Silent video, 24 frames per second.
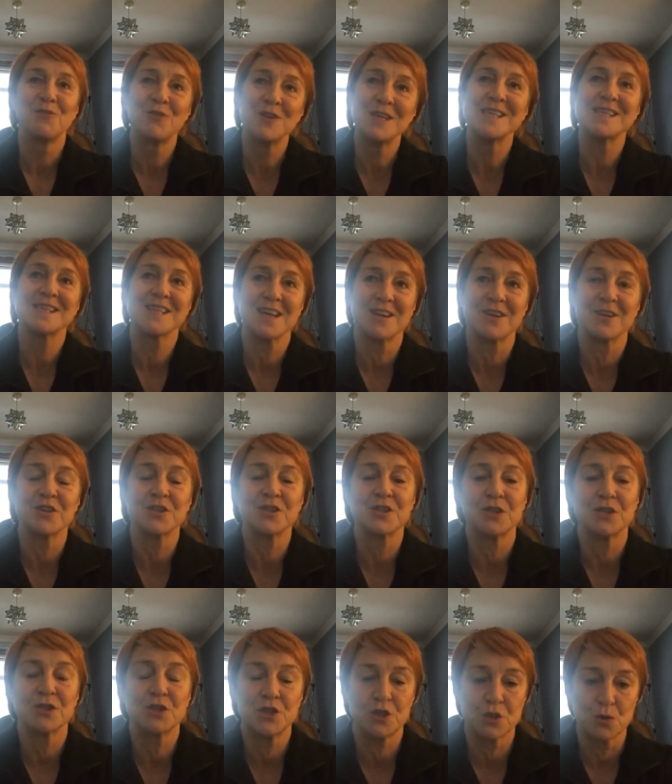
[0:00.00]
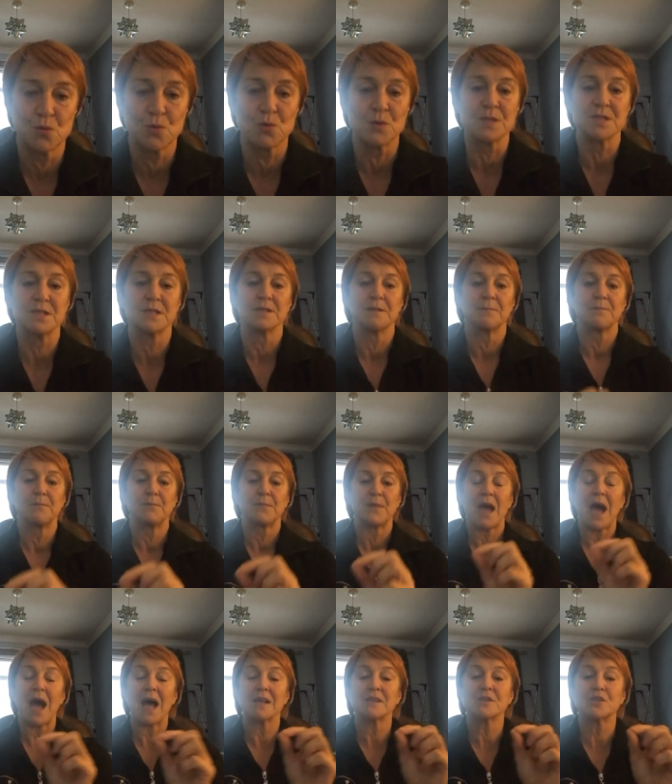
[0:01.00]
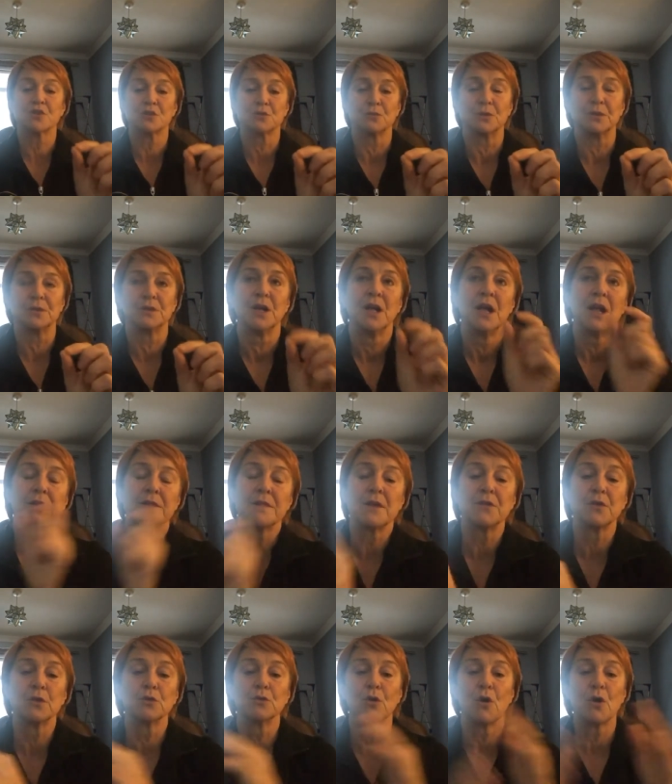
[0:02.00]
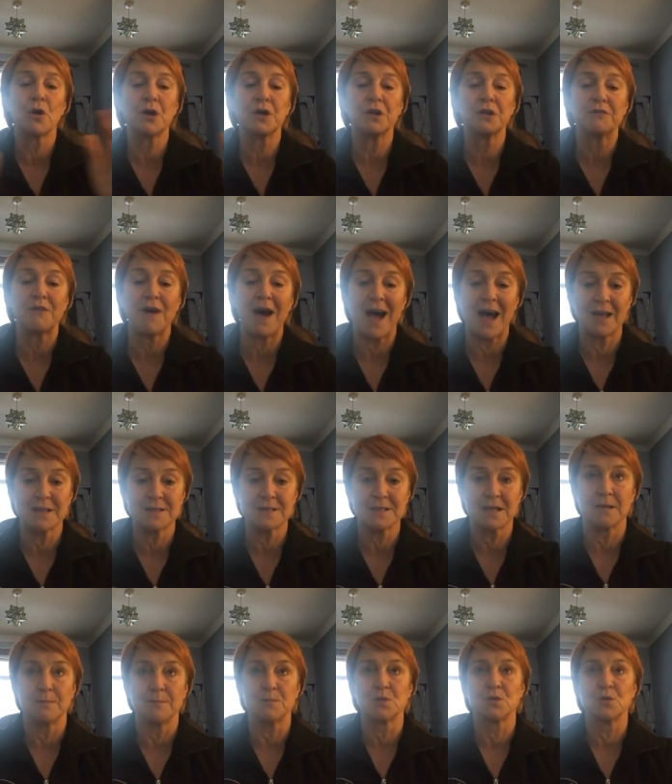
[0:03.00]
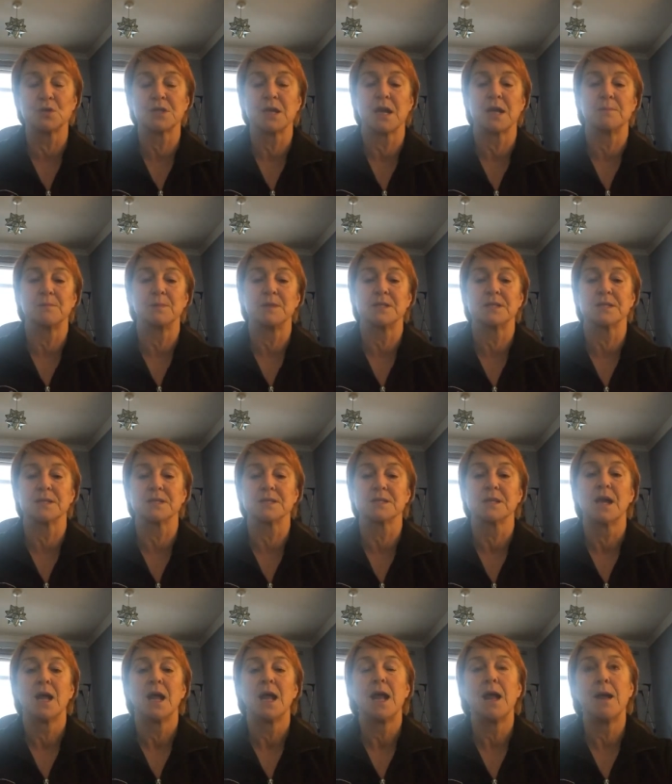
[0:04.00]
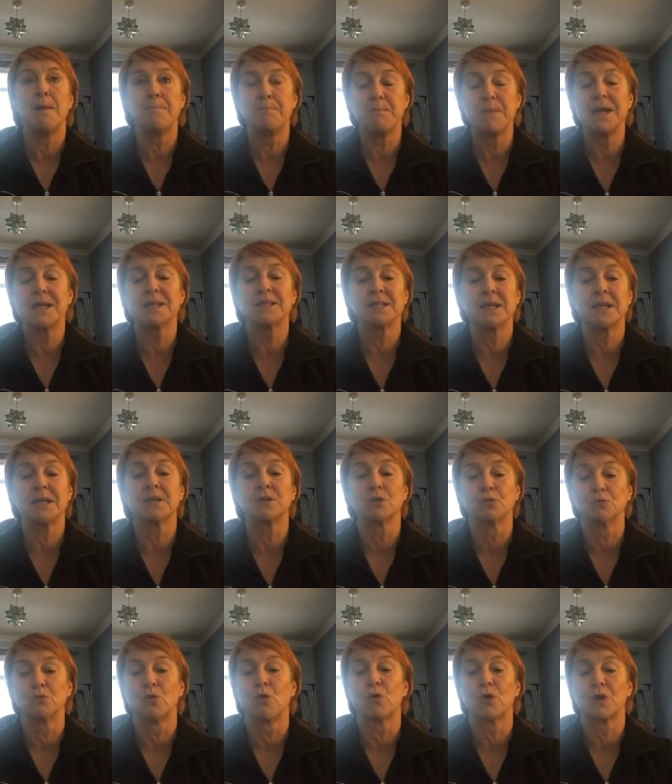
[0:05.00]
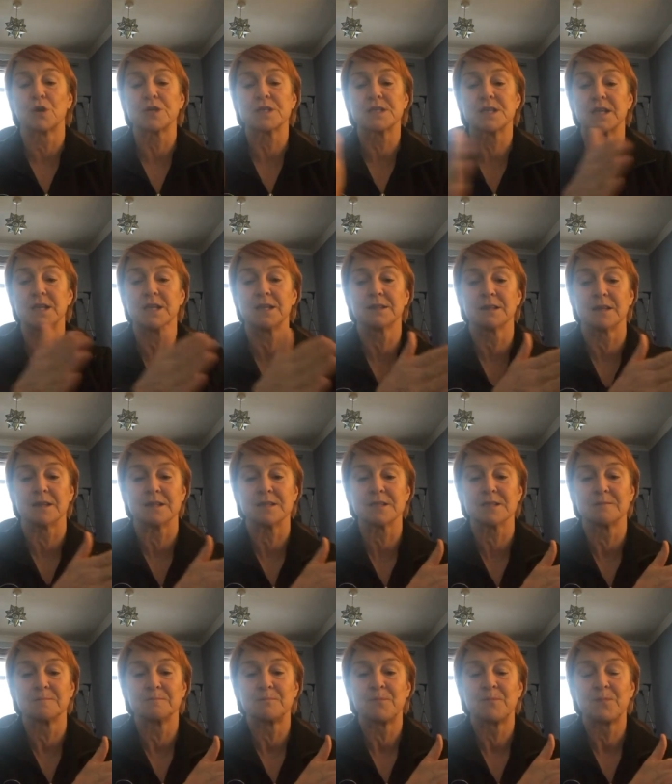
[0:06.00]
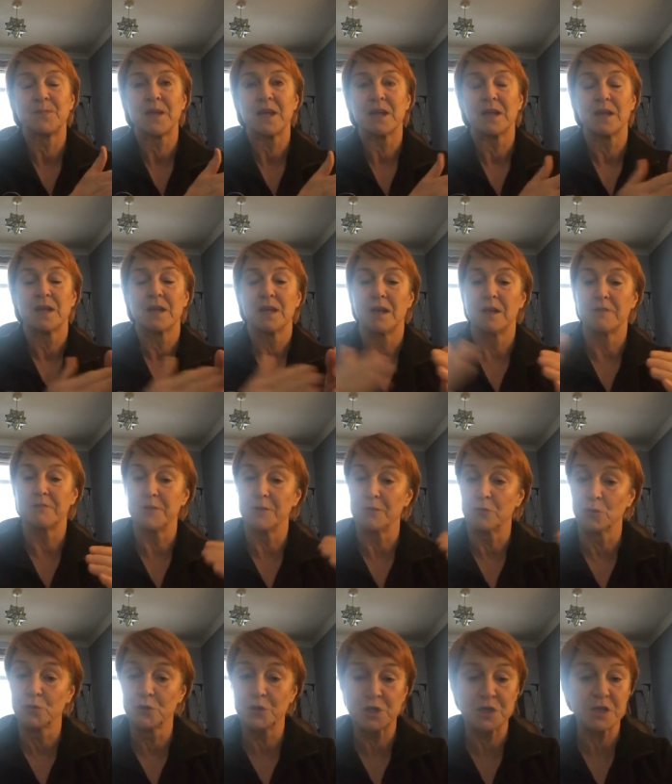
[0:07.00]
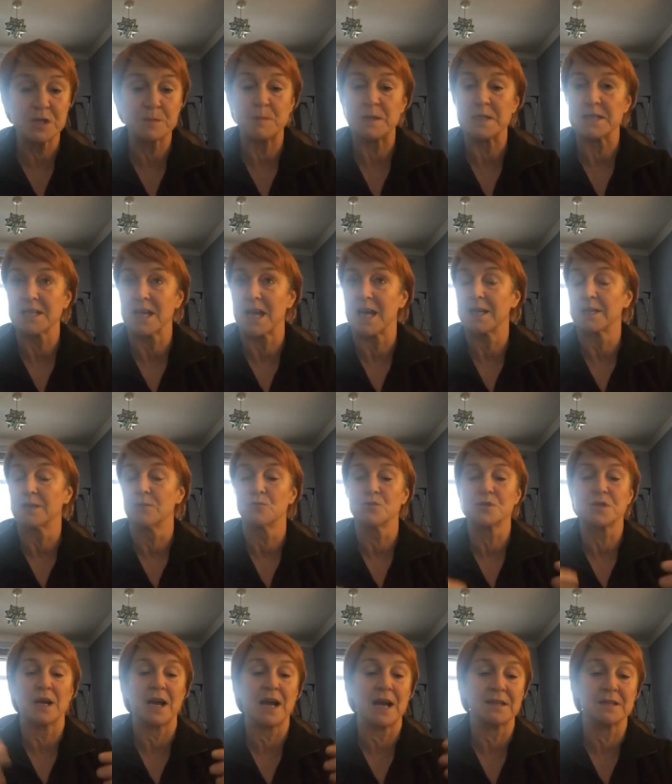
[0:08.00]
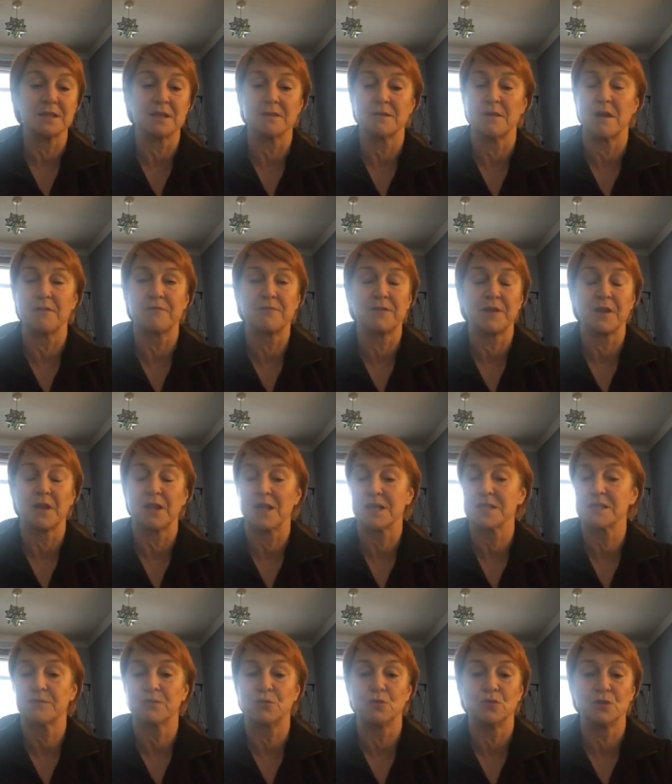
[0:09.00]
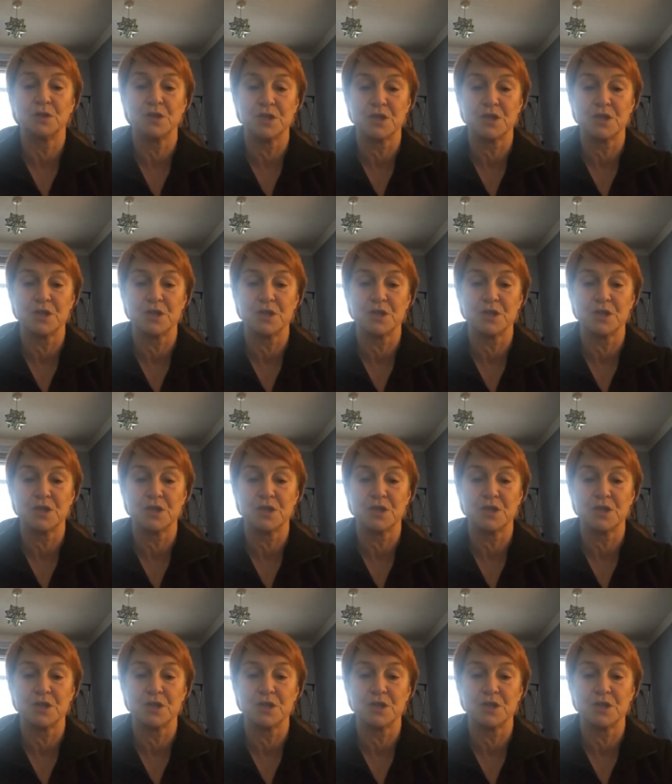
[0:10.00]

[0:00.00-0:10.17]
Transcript: research shows has shown that the longer you've had type 2 diabetes, it may take you longer to heal it. If you've only just been diagnosed or had it for the last few